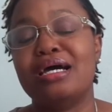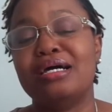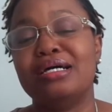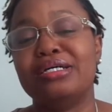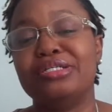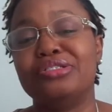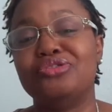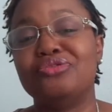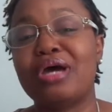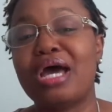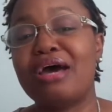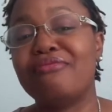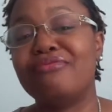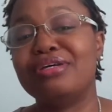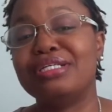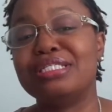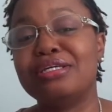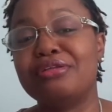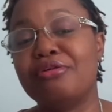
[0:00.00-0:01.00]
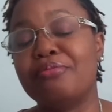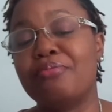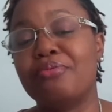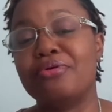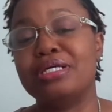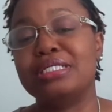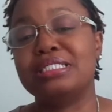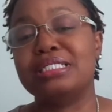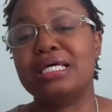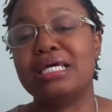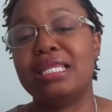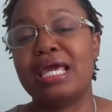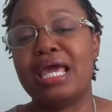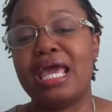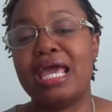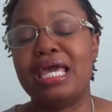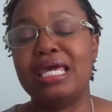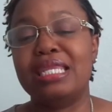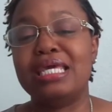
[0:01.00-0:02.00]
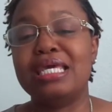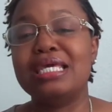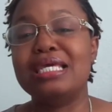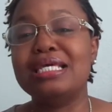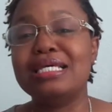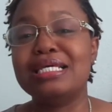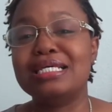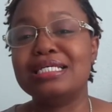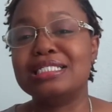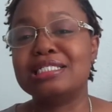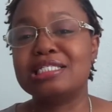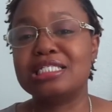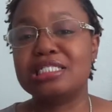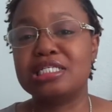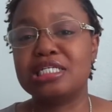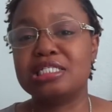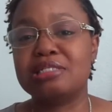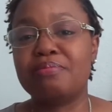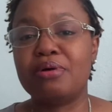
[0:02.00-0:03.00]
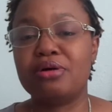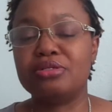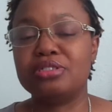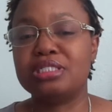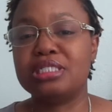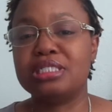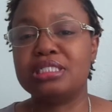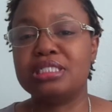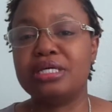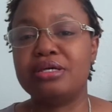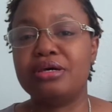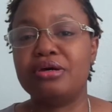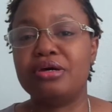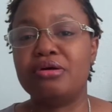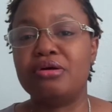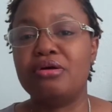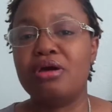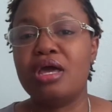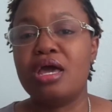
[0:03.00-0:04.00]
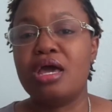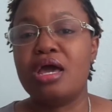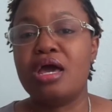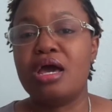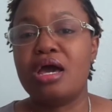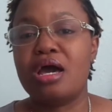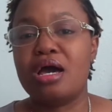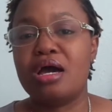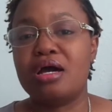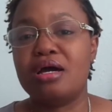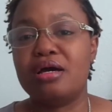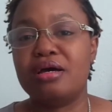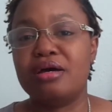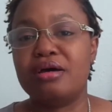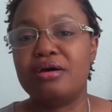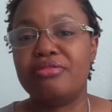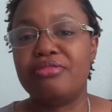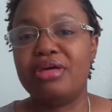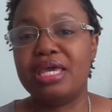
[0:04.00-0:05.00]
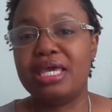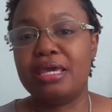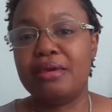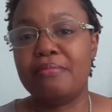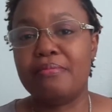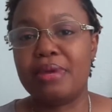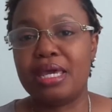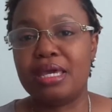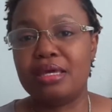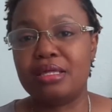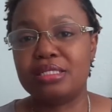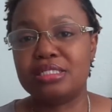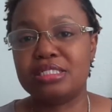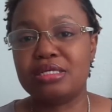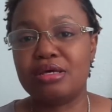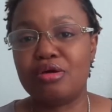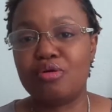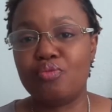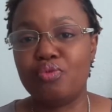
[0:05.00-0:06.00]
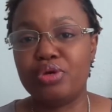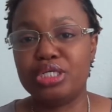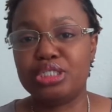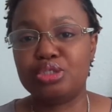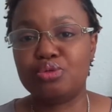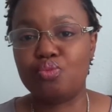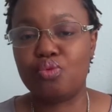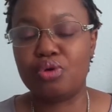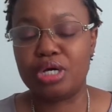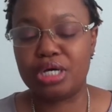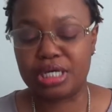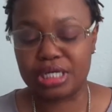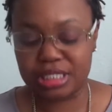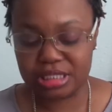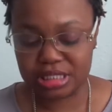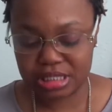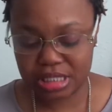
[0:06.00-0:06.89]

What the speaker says: driving to the prison, and he is just supposed to tell the inmates, which was